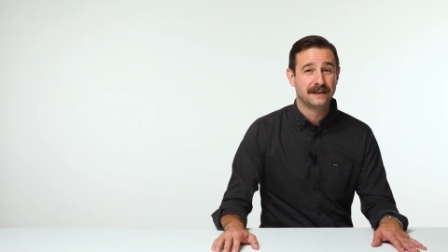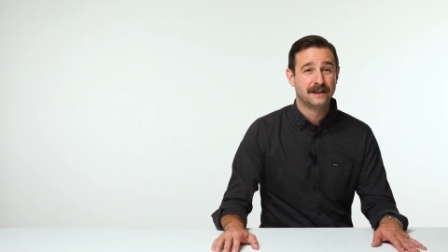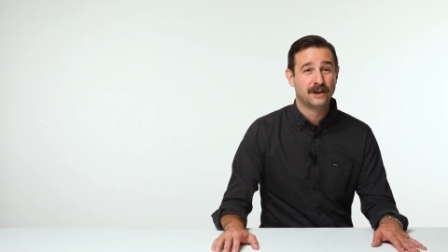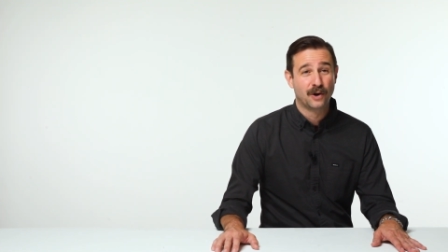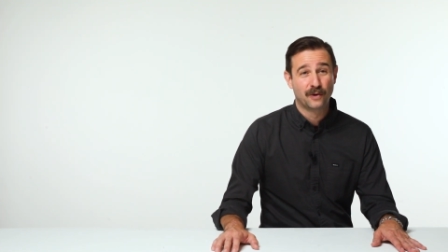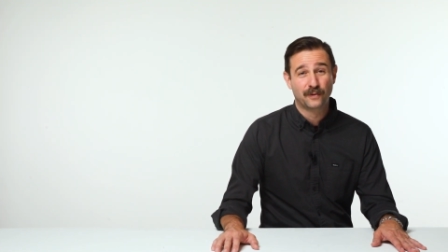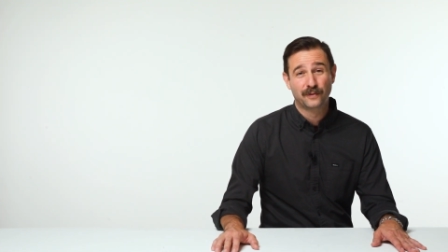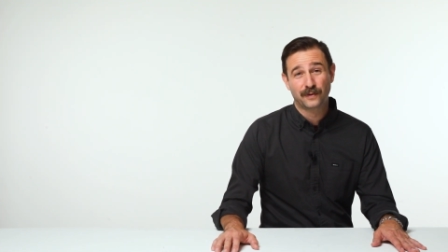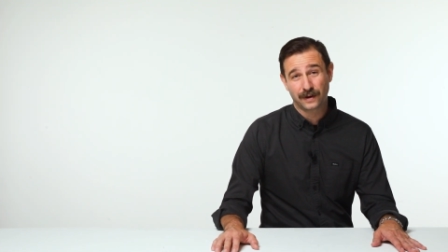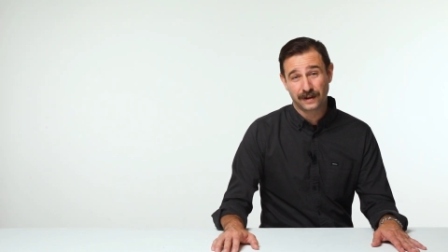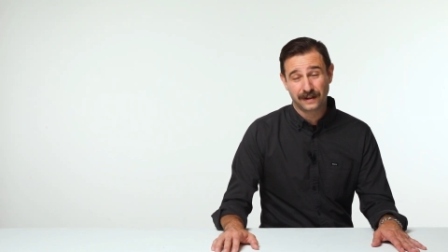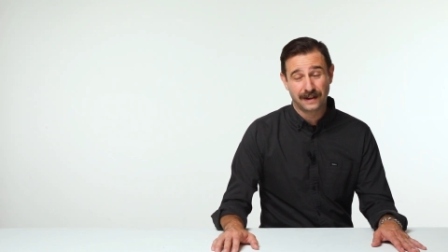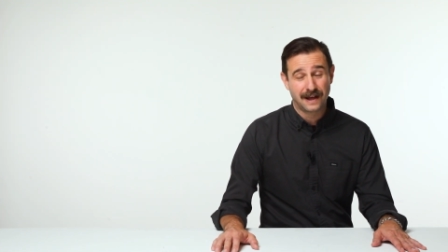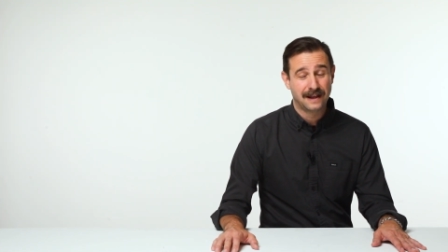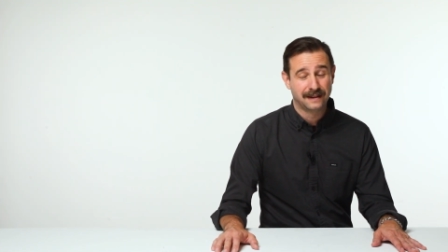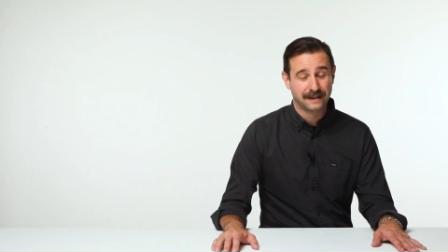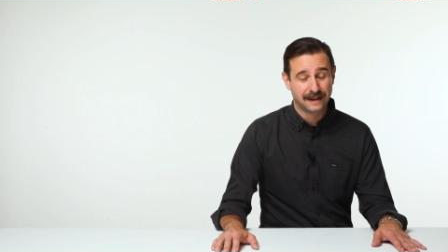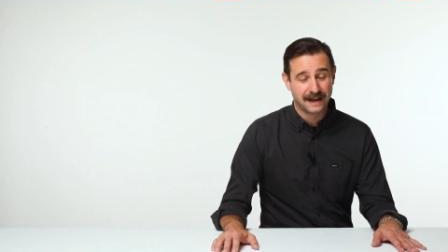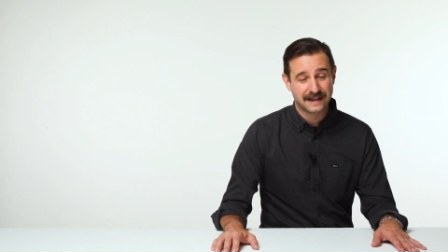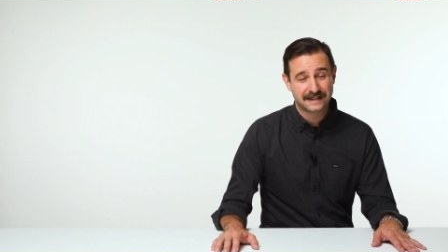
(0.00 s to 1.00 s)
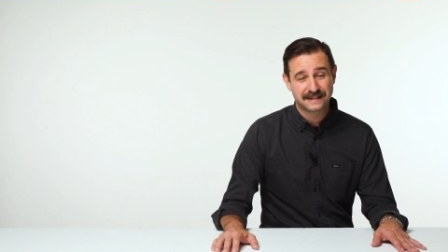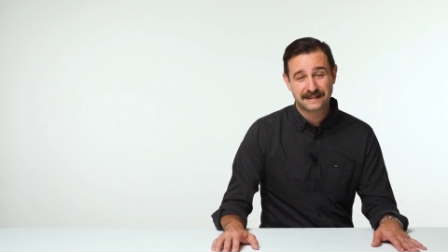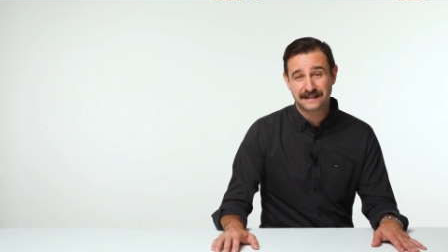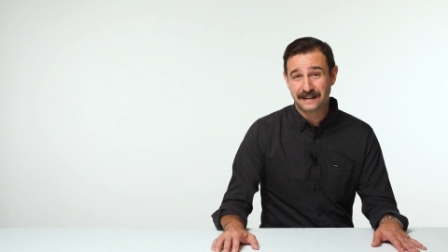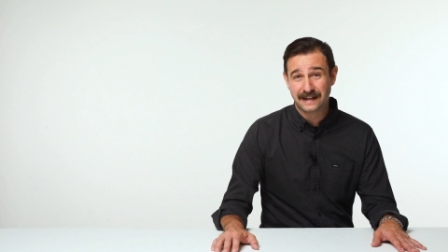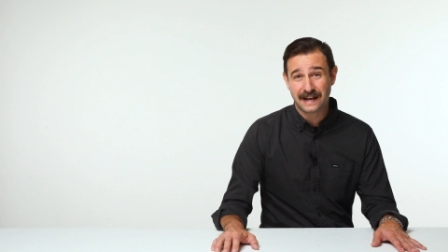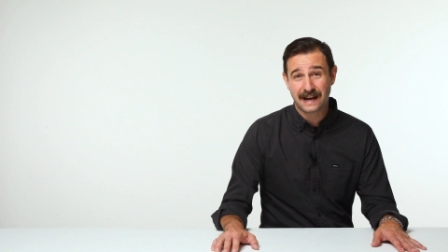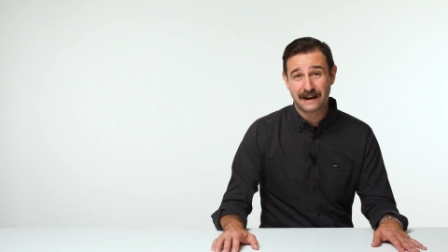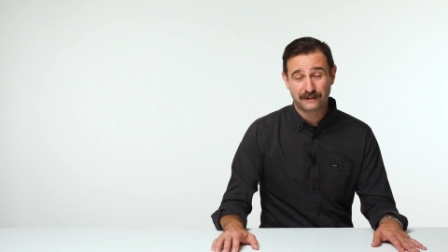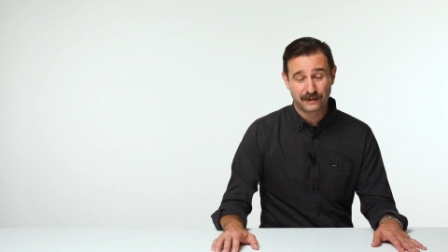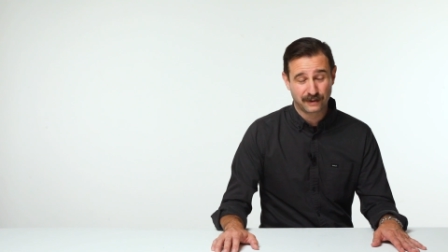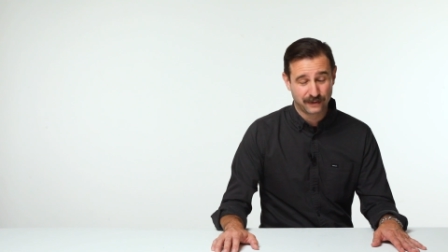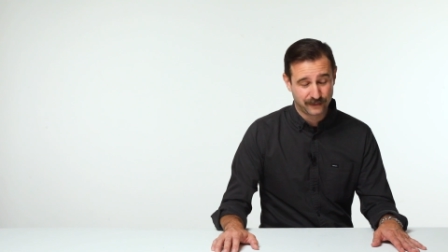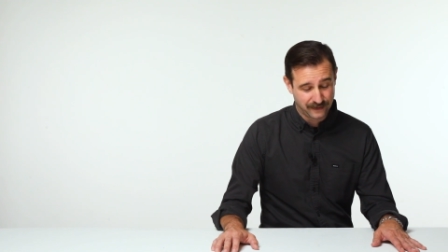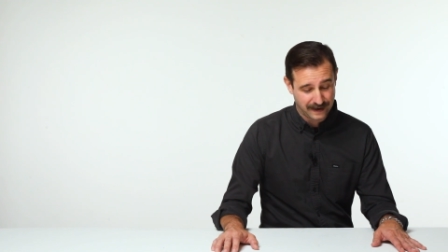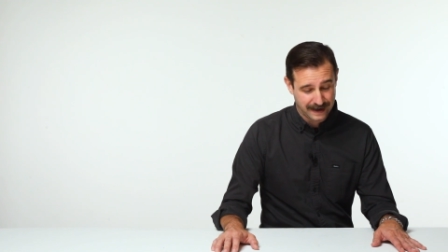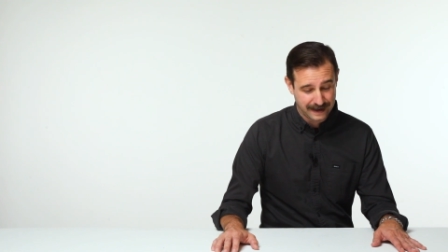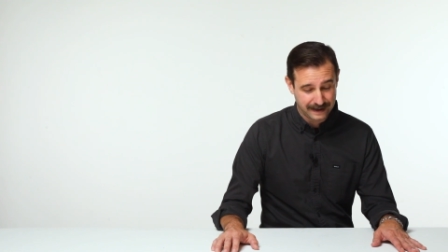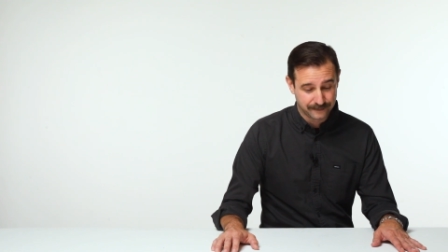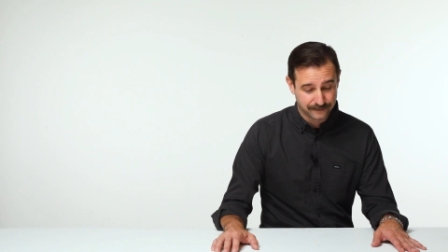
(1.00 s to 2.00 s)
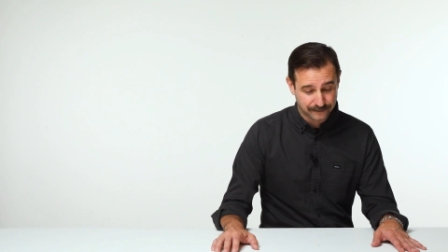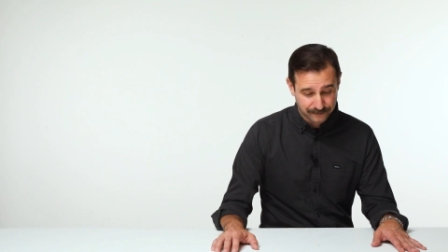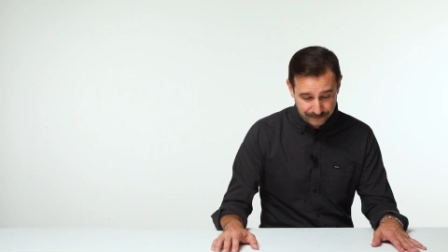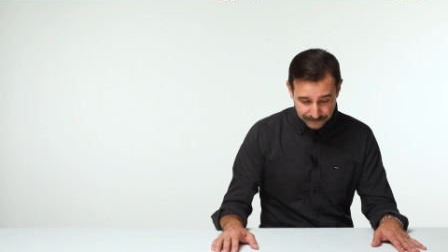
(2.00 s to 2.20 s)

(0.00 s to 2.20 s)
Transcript: go for a lot less the day after the fight.